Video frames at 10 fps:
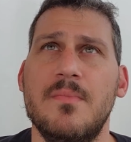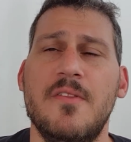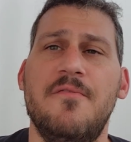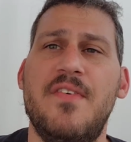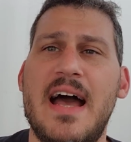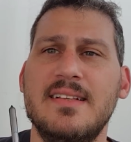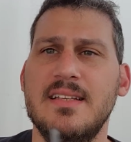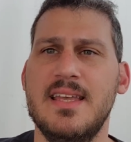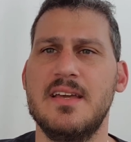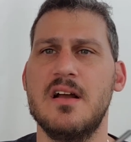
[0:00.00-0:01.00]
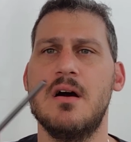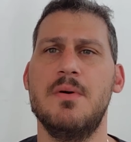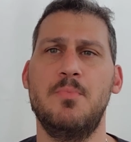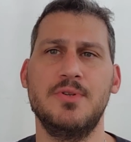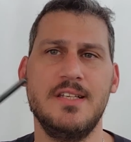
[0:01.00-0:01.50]
The fact that they can come
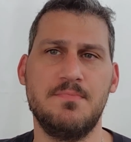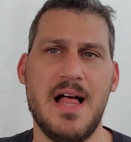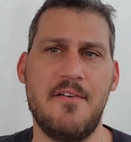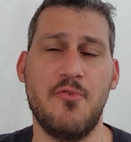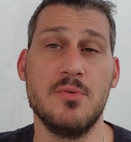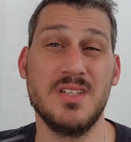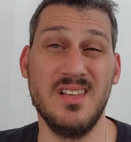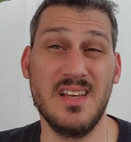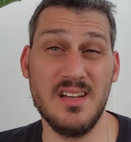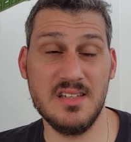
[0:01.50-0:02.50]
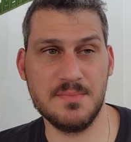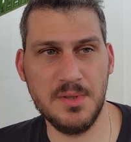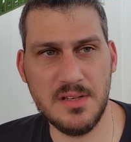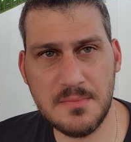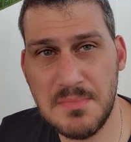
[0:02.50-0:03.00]
up with these platforms liquidly
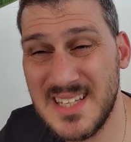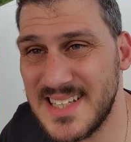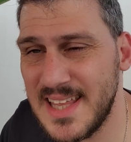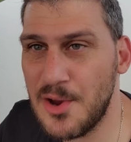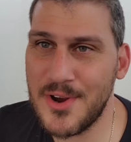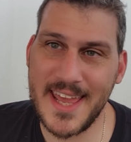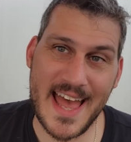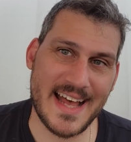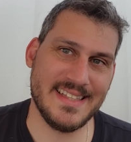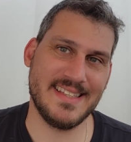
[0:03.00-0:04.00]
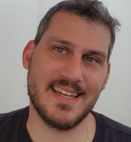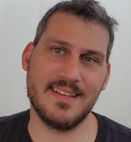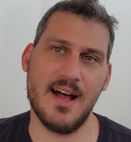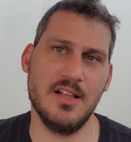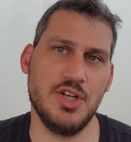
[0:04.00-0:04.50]
split means that they already had the
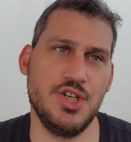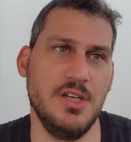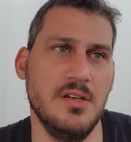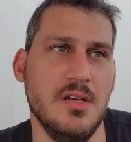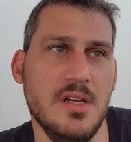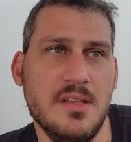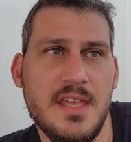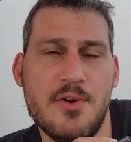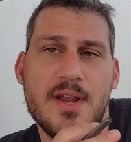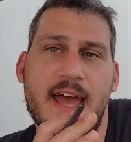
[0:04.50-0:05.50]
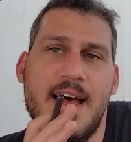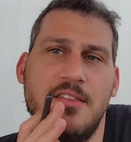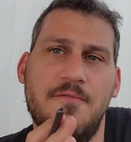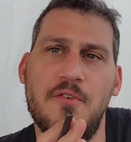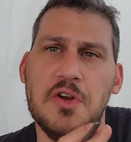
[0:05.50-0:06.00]
technology. They already
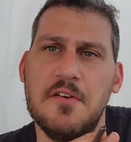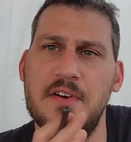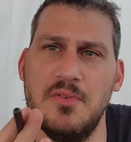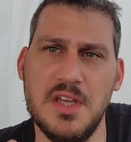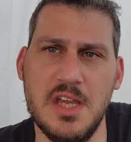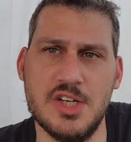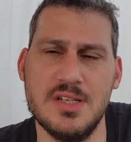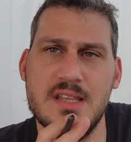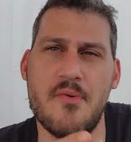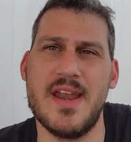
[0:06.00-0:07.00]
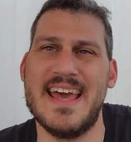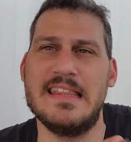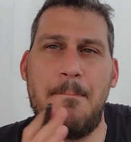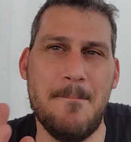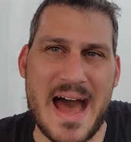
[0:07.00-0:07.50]
had the footing foundations. They already
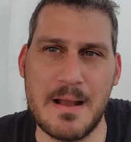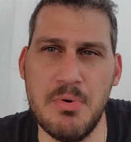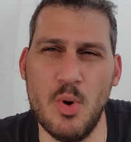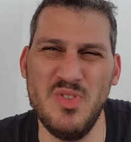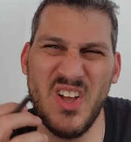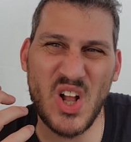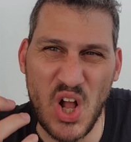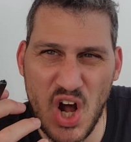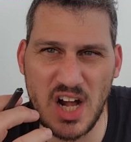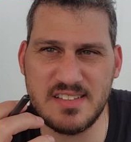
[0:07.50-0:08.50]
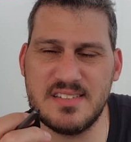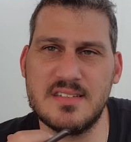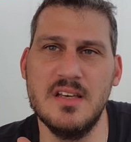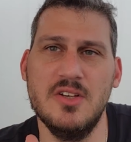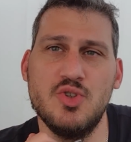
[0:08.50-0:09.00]
had the backbone, the
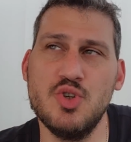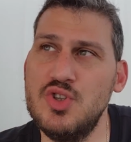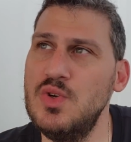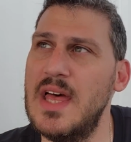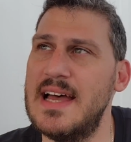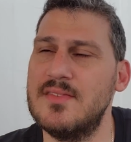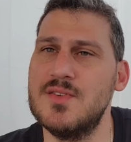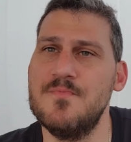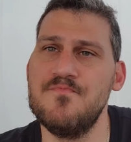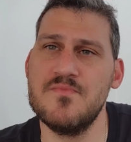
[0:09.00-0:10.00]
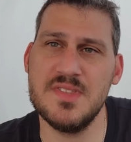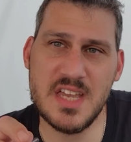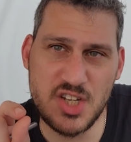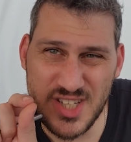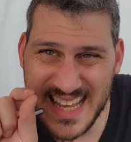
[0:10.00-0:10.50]
guts to do that.
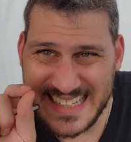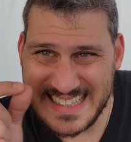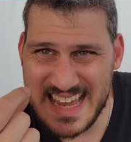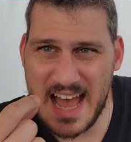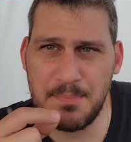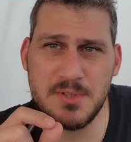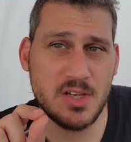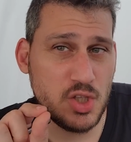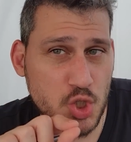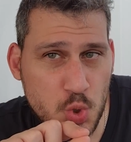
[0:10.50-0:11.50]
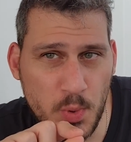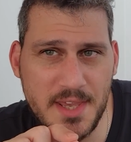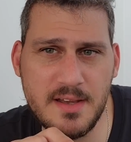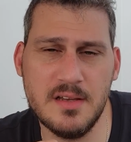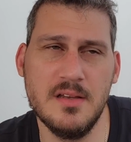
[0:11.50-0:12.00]
They just adapt,
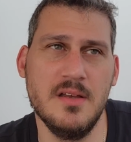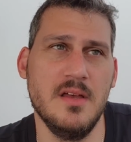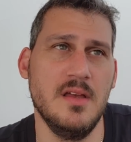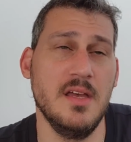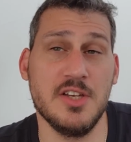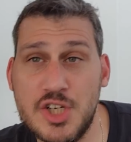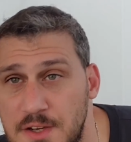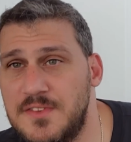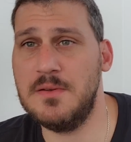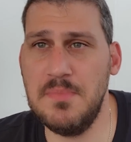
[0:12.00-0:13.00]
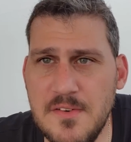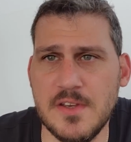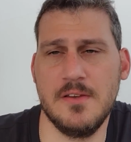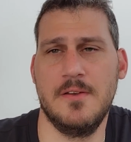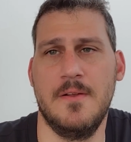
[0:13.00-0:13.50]
tweak, shift, and
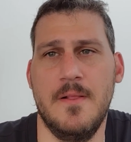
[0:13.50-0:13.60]
pivot.